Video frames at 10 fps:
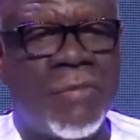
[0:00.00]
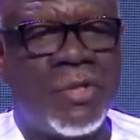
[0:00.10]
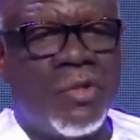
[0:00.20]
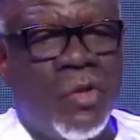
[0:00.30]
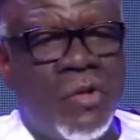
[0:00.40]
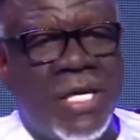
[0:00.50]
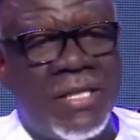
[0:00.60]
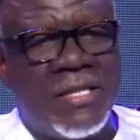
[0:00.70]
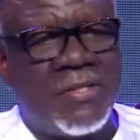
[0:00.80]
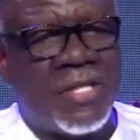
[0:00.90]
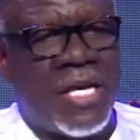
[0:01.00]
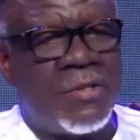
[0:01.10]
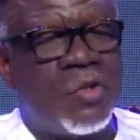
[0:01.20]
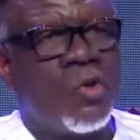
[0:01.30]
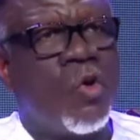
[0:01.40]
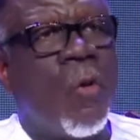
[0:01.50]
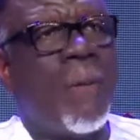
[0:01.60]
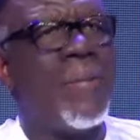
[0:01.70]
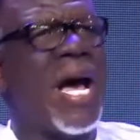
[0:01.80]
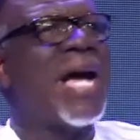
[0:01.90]
don't get the chance to go
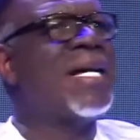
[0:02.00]
back